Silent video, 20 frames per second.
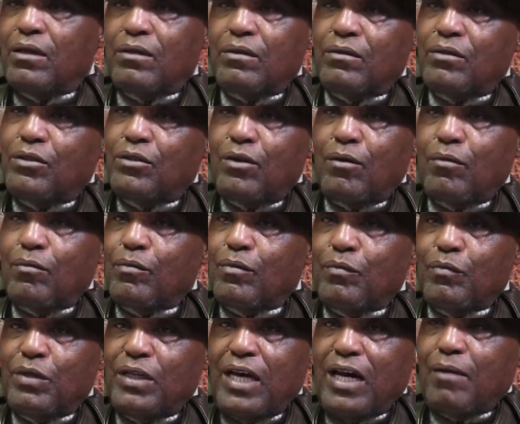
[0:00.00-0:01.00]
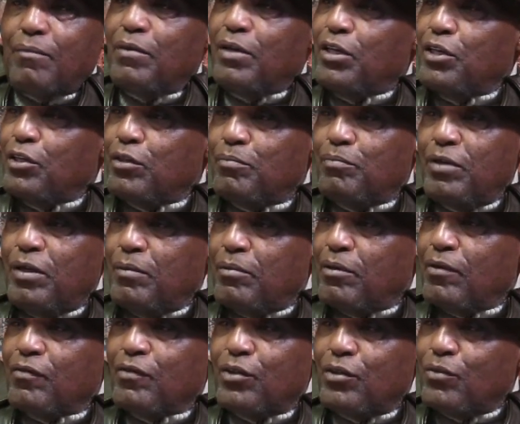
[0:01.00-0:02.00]
you know, we got to be good
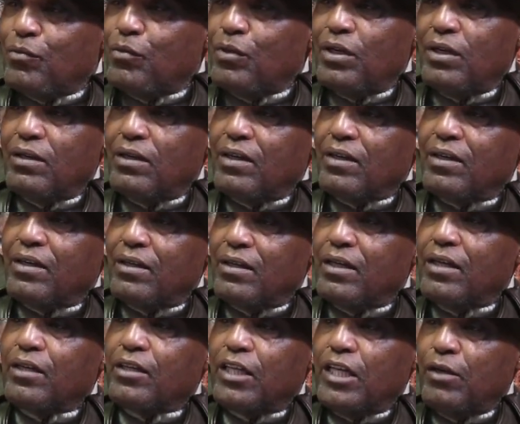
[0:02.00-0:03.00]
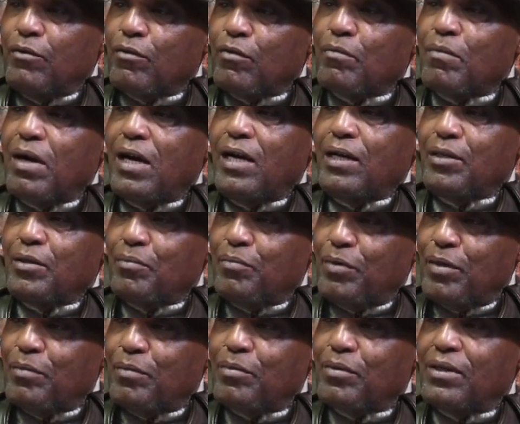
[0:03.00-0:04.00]
people of goodwill and keep reminding
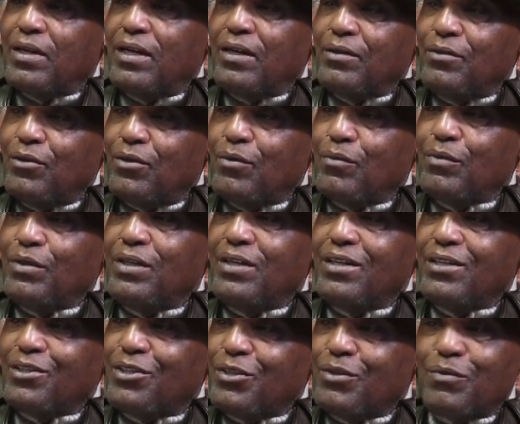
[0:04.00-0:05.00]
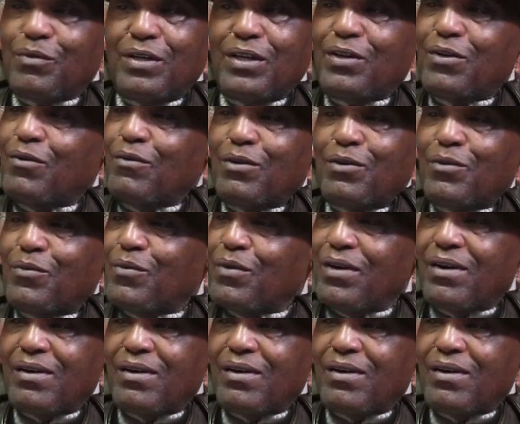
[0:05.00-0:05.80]
people that you know, we're here too. We ain't going nowhere.